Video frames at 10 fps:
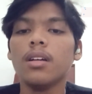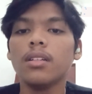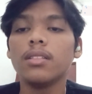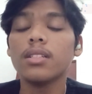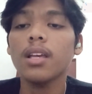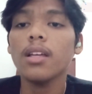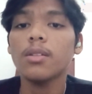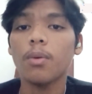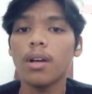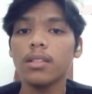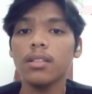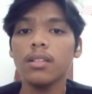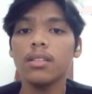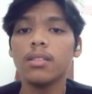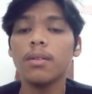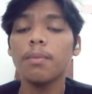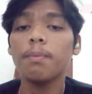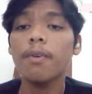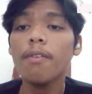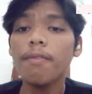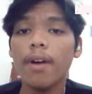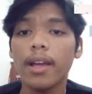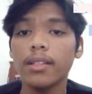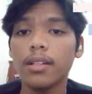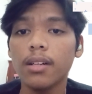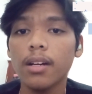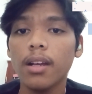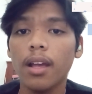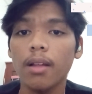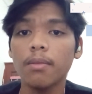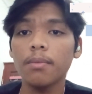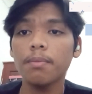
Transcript: The second one, the provider can